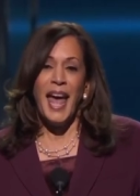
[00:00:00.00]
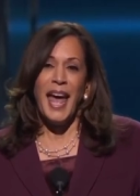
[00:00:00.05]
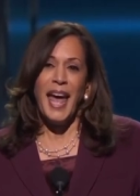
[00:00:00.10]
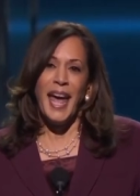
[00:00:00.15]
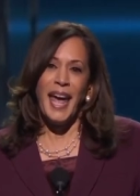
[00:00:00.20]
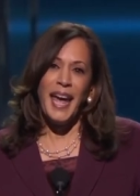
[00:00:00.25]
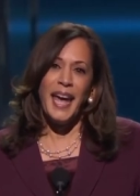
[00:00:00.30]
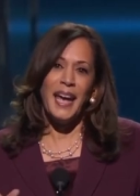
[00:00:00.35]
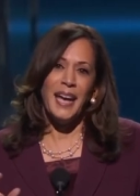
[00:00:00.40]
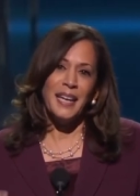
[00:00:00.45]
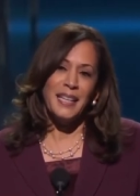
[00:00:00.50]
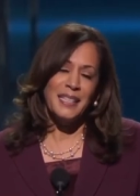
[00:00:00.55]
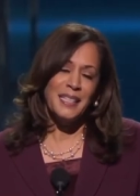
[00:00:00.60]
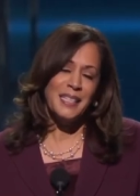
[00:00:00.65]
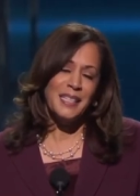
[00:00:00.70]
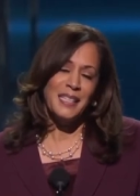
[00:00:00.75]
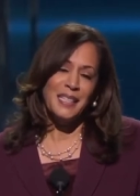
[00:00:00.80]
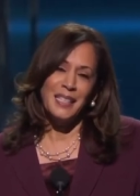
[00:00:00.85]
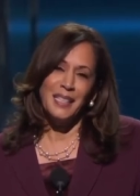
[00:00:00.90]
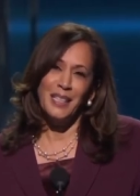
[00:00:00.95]
And
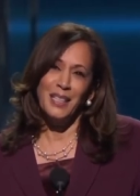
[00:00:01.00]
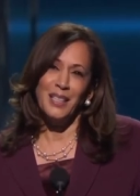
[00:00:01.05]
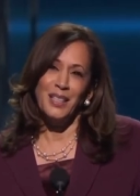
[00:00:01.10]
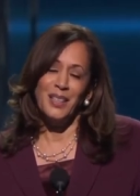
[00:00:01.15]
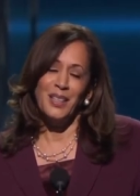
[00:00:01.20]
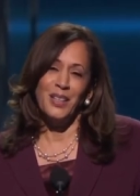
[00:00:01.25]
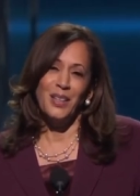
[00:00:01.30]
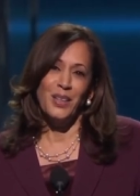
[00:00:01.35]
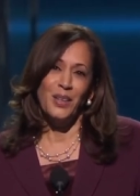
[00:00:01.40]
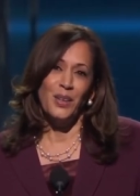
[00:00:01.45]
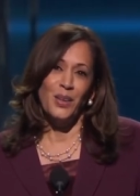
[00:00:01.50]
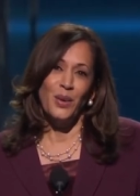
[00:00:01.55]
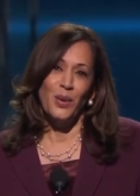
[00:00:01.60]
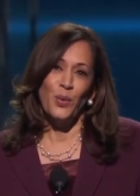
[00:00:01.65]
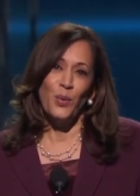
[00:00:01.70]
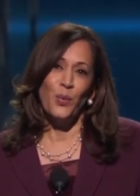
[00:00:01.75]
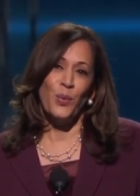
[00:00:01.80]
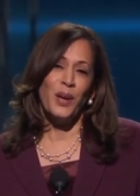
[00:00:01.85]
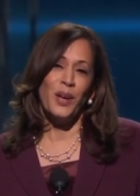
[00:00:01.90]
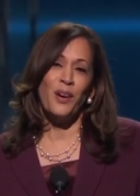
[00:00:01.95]

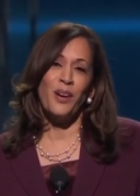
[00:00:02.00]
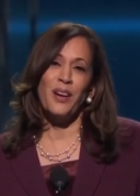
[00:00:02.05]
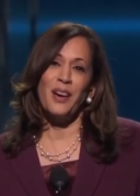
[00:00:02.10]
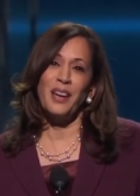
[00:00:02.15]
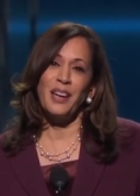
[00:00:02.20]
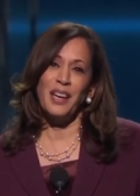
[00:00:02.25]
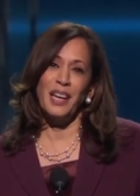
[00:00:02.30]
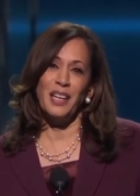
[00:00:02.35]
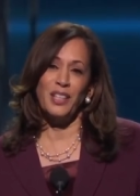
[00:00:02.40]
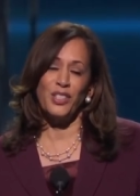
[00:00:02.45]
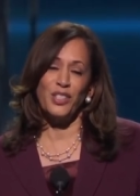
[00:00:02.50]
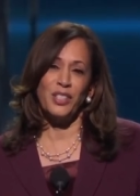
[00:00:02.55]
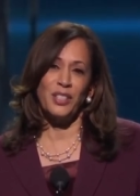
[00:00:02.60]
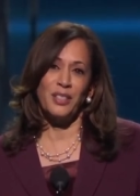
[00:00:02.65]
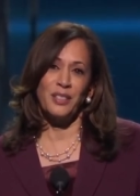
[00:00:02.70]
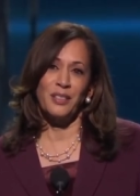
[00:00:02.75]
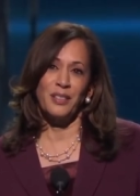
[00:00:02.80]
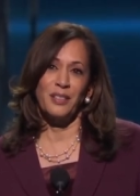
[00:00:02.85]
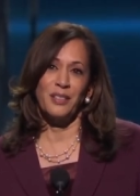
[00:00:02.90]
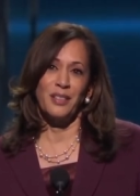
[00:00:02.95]
we are a
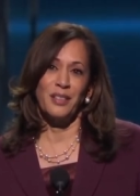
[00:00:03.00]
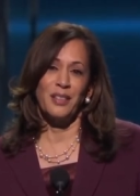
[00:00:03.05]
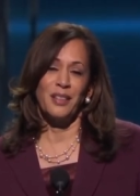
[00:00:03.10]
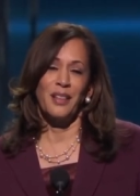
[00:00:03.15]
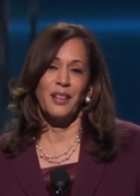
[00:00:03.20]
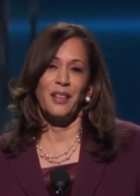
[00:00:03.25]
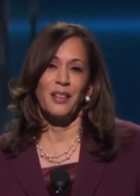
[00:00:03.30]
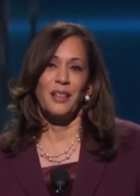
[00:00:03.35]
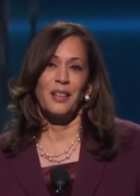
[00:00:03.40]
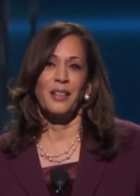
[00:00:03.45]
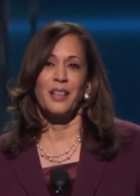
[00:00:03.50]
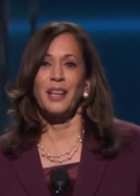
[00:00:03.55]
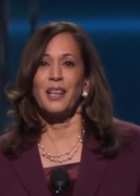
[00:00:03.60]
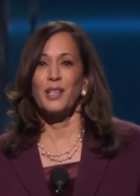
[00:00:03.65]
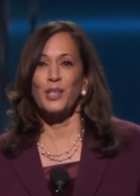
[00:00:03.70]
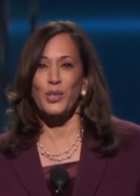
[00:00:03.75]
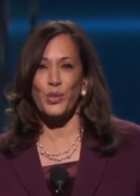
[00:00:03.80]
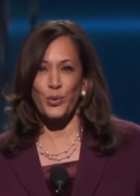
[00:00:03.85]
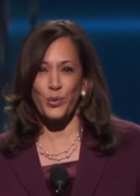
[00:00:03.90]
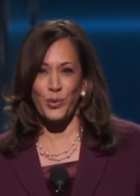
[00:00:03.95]
nation that
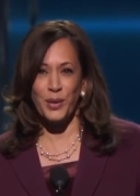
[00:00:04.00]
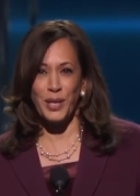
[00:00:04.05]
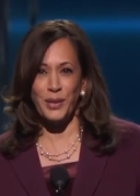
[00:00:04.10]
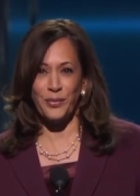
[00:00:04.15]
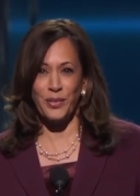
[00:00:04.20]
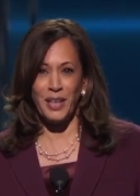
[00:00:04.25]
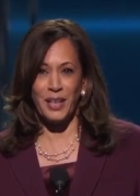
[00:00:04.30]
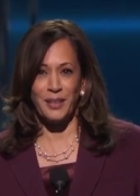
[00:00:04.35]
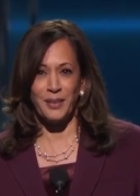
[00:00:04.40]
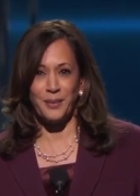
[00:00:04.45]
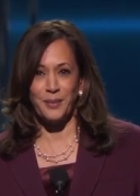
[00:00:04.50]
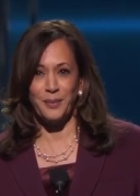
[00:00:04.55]
is grieving,